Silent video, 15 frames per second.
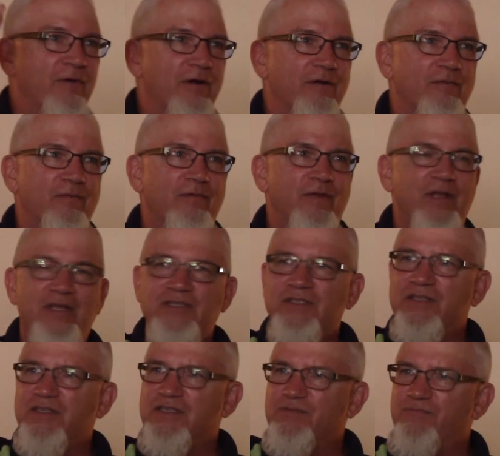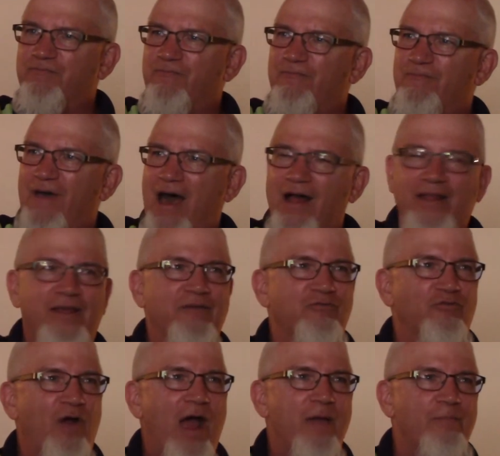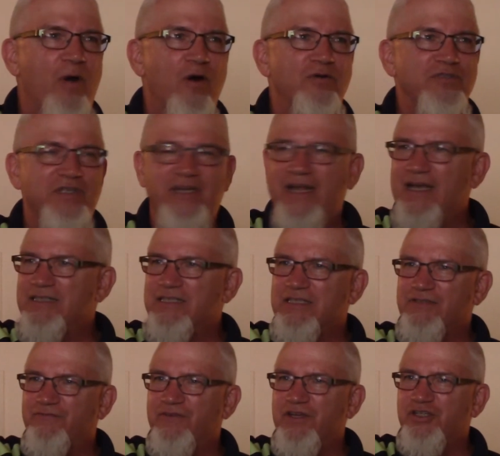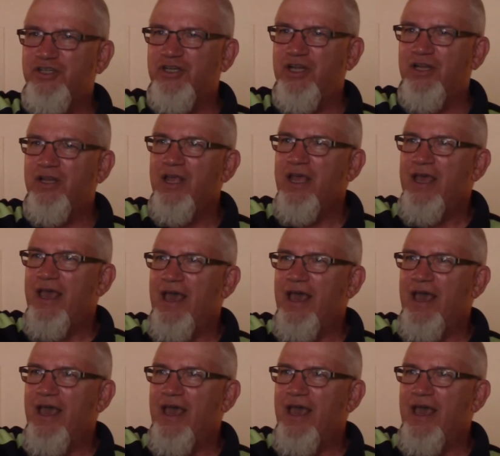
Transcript: where he's in this valley of dry bones and he has this vision, and,